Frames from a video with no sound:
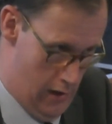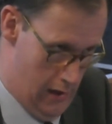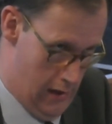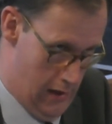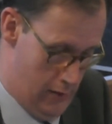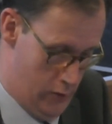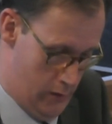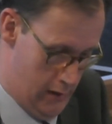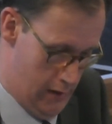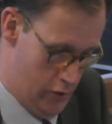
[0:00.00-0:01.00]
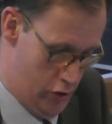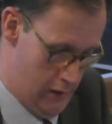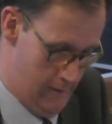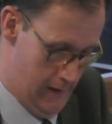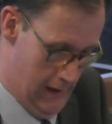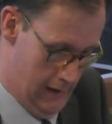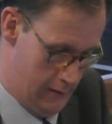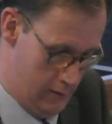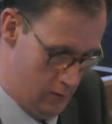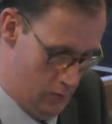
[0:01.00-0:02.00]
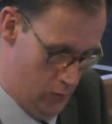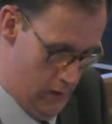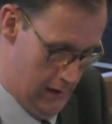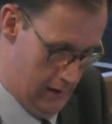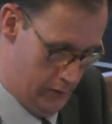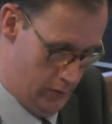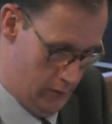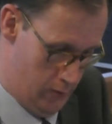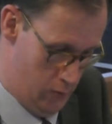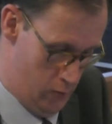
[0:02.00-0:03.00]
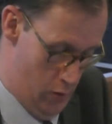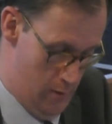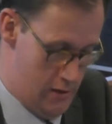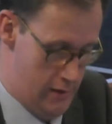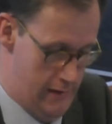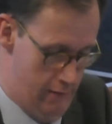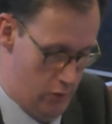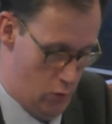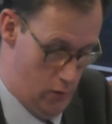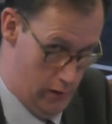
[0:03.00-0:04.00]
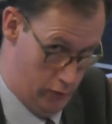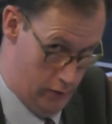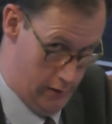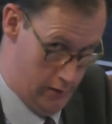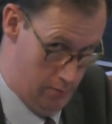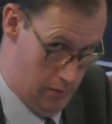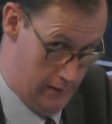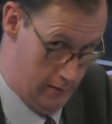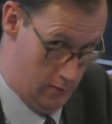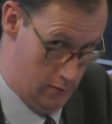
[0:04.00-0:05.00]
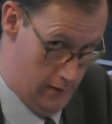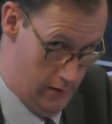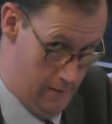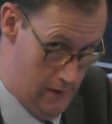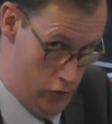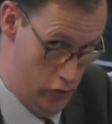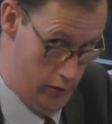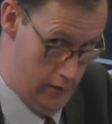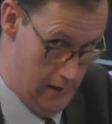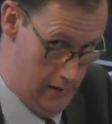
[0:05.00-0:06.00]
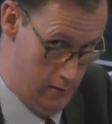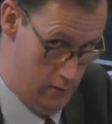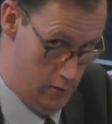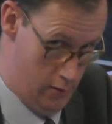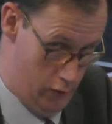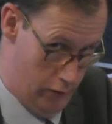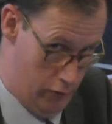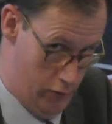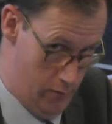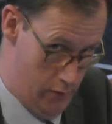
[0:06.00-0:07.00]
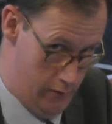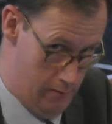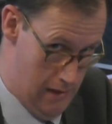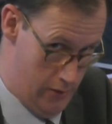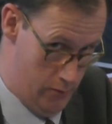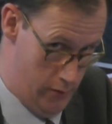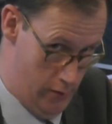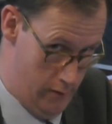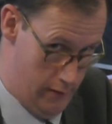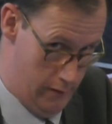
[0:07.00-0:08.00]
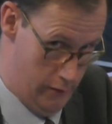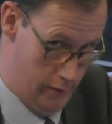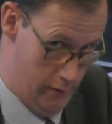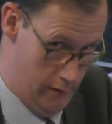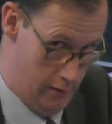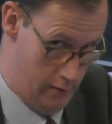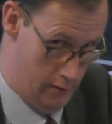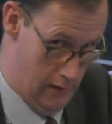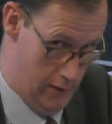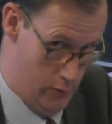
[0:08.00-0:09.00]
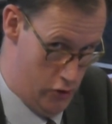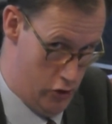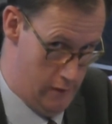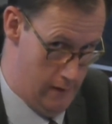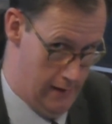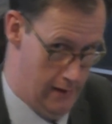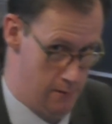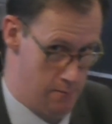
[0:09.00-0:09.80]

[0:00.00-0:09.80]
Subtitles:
How do we achieve that without sort of, I mean, does that require greater political intervention in the recruitment and management of the civil service? How do we achieve that aim?